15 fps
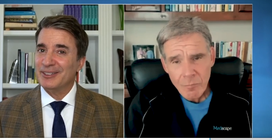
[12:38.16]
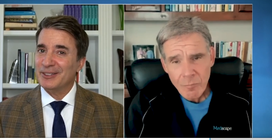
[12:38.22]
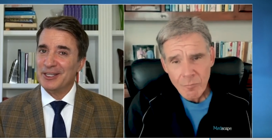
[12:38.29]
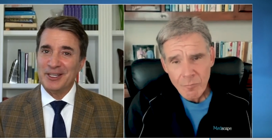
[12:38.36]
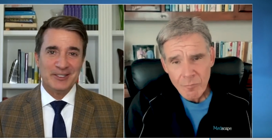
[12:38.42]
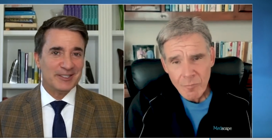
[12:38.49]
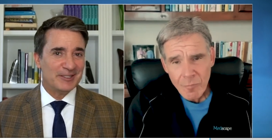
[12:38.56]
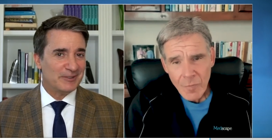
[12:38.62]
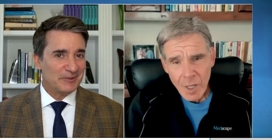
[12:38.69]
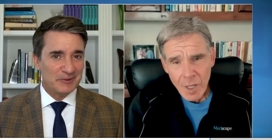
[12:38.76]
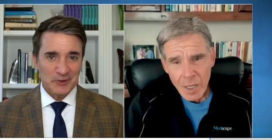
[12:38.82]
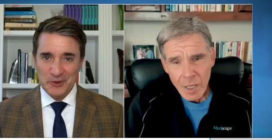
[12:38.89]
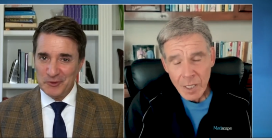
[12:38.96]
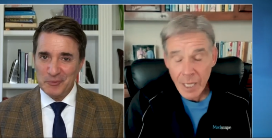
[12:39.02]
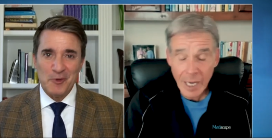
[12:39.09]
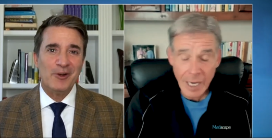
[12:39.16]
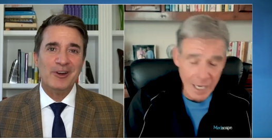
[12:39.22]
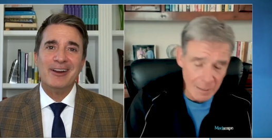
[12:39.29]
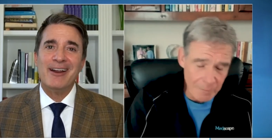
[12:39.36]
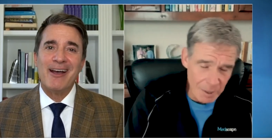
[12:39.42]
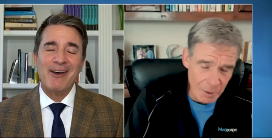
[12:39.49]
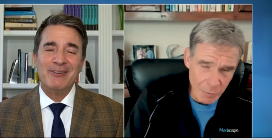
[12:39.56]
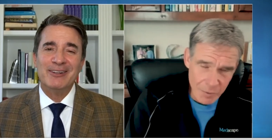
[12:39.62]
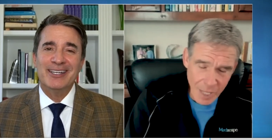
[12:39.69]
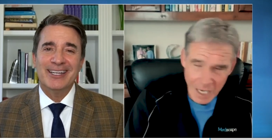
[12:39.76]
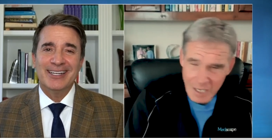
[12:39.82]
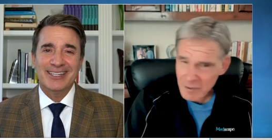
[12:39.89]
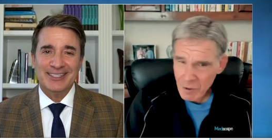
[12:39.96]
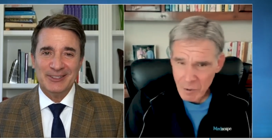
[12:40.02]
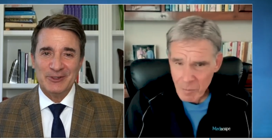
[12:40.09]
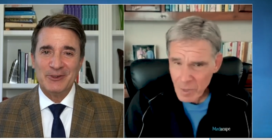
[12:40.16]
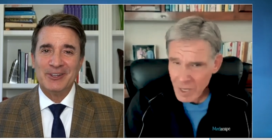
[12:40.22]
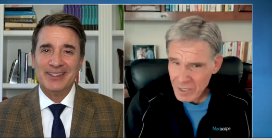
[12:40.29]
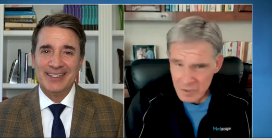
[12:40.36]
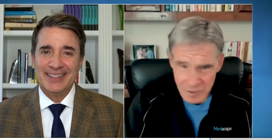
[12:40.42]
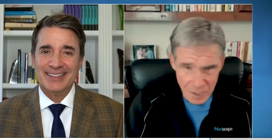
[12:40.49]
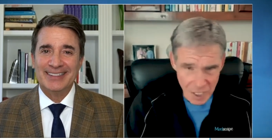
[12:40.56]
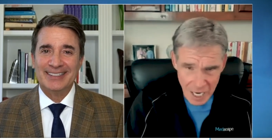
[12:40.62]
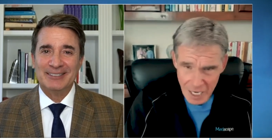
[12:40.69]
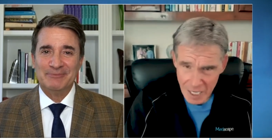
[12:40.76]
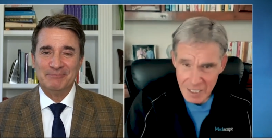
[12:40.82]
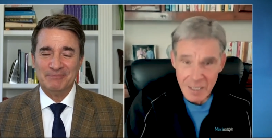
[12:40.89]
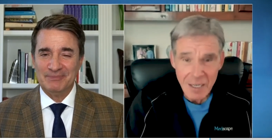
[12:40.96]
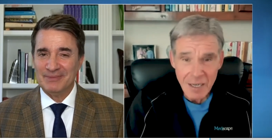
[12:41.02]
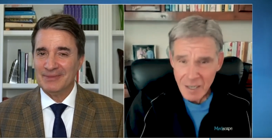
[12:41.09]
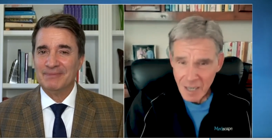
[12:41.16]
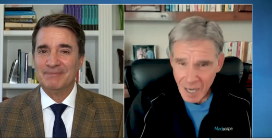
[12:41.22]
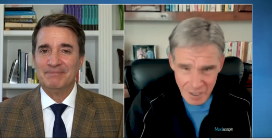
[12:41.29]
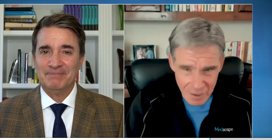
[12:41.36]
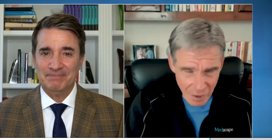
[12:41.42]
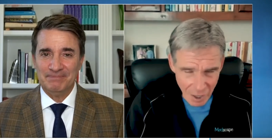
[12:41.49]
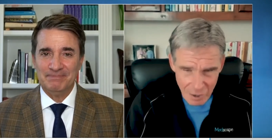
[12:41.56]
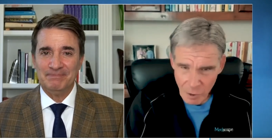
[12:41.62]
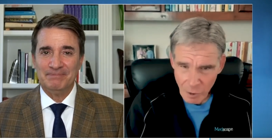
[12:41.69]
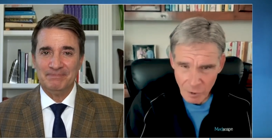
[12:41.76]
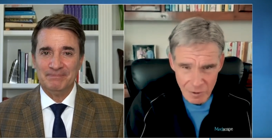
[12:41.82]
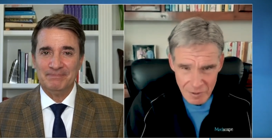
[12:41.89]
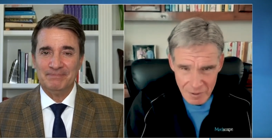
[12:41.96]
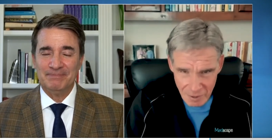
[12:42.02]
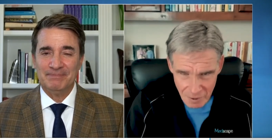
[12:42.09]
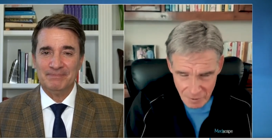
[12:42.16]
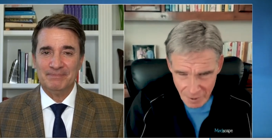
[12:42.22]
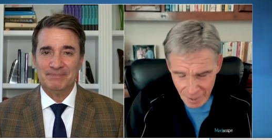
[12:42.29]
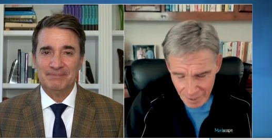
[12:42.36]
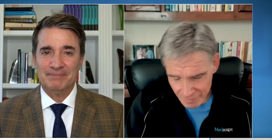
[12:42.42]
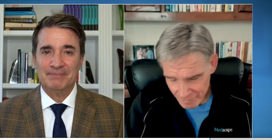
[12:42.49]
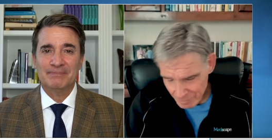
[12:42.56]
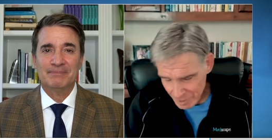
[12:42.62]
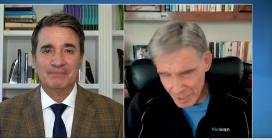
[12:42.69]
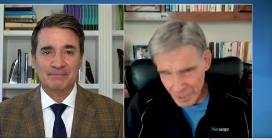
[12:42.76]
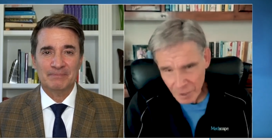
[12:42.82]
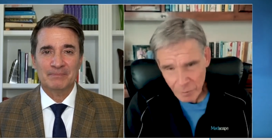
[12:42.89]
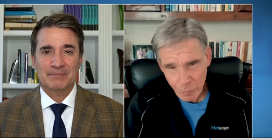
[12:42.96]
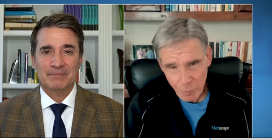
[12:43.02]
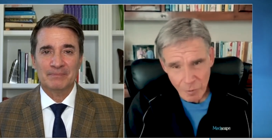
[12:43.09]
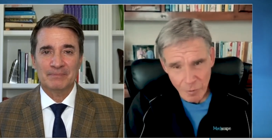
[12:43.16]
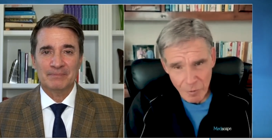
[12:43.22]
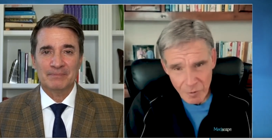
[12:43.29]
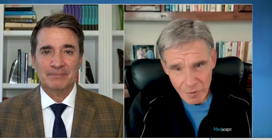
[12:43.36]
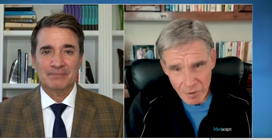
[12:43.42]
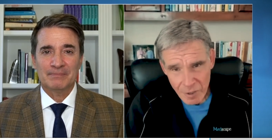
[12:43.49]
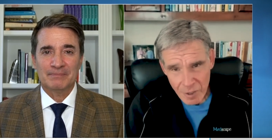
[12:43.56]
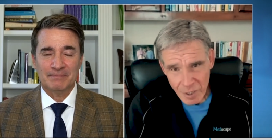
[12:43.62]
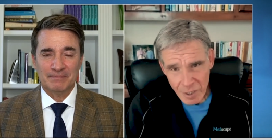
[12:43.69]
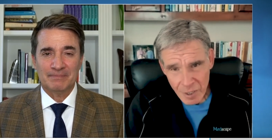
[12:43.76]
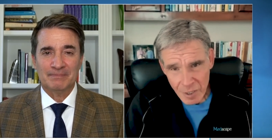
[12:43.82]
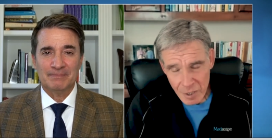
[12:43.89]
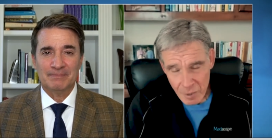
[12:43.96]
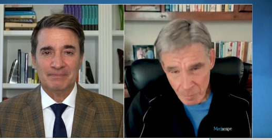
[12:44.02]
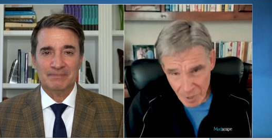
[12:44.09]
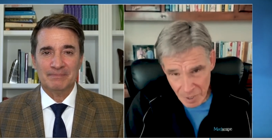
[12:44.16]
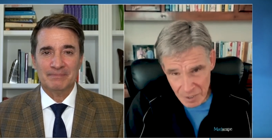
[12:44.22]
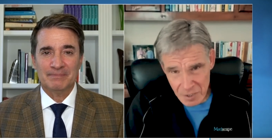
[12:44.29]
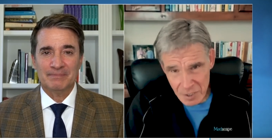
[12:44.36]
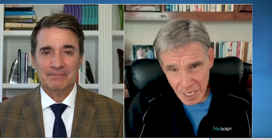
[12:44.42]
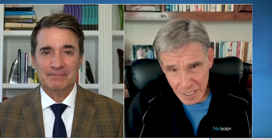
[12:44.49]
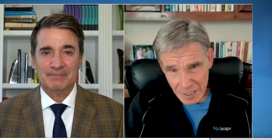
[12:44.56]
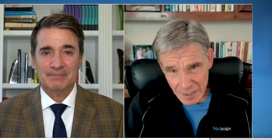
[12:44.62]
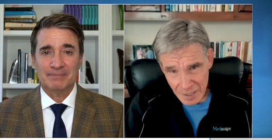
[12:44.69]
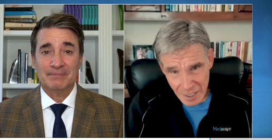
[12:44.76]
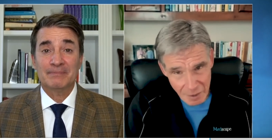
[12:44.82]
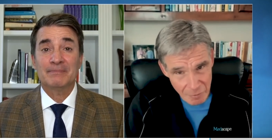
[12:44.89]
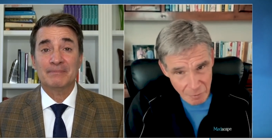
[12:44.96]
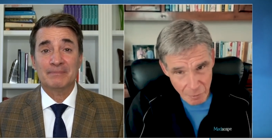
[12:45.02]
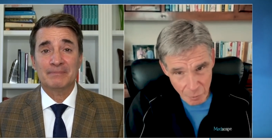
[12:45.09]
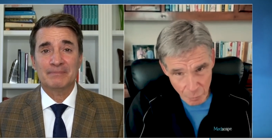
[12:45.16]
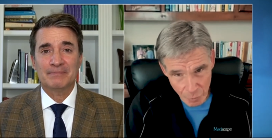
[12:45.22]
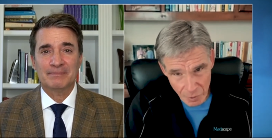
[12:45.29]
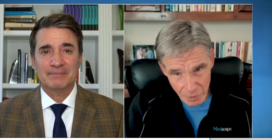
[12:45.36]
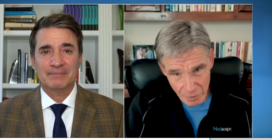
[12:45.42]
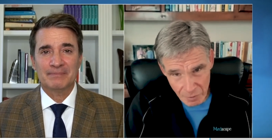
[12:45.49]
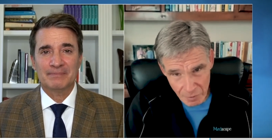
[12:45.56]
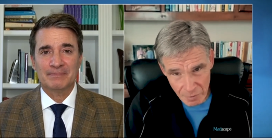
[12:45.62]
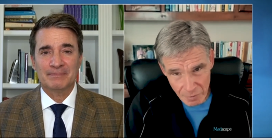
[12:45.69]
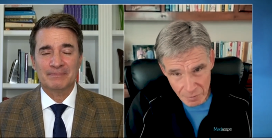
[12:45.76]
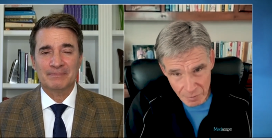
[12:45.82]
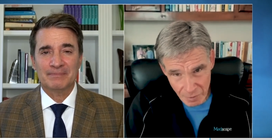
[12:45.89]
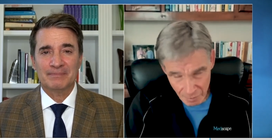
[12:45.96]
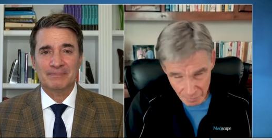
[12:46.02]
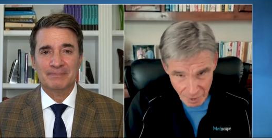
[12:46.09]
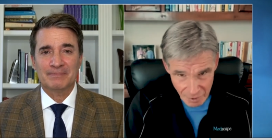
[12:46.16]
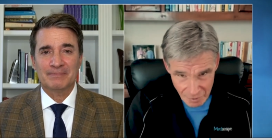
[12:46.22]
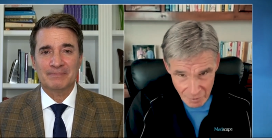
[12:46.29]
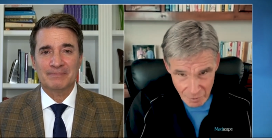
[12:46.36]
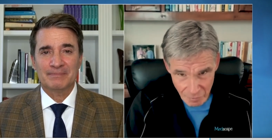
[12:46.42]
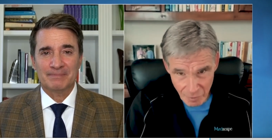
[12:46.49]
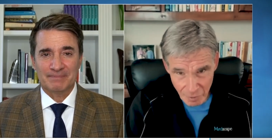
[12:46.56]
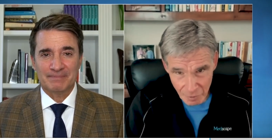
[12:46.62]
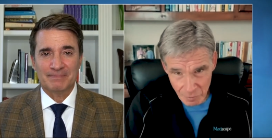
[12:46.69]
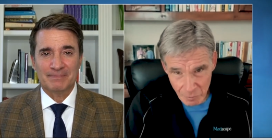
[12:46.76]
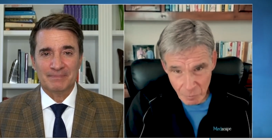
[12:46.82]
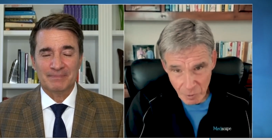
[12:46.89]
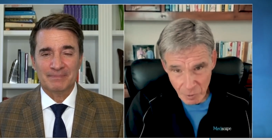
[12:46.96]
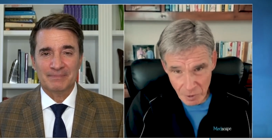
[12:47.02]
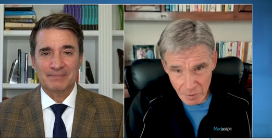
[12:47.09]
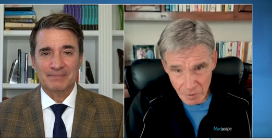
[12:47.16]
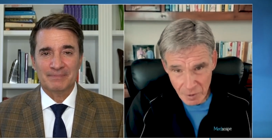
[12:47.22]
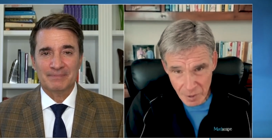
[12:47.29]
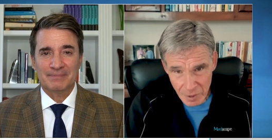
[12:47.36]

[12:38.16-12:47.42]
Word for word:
Speaker 1: as you Yeah, I mean, out. that's our best yeah. shot. I, I call it, you know, that play on words. The best shot to get through the winter, the rest of the fall and winter,